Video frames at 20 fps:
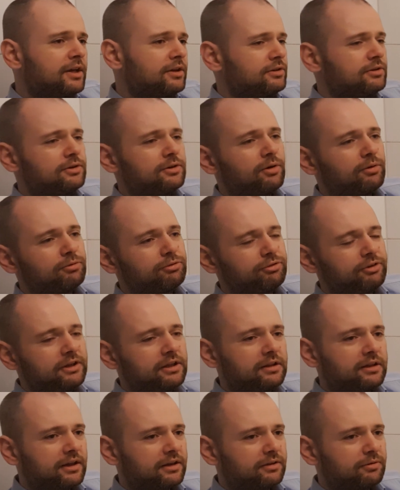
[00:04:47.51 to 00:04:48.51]
You don't
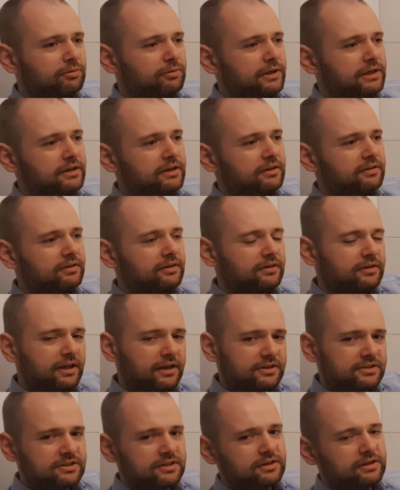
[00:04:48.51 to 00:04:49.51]
feel like reading the
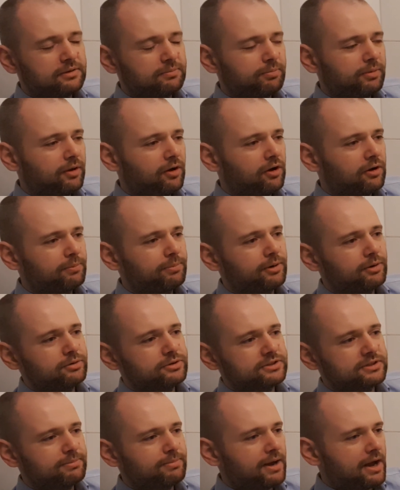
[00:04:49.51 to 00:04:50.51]
next blog
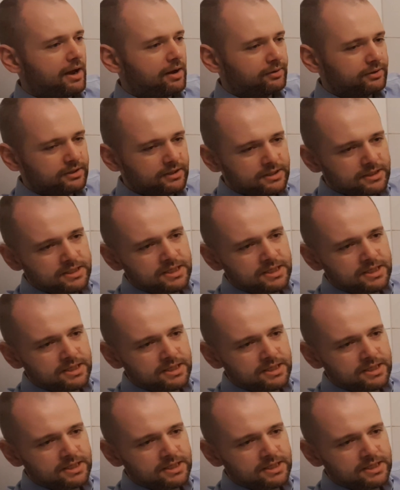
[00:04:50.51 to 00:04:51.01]
post about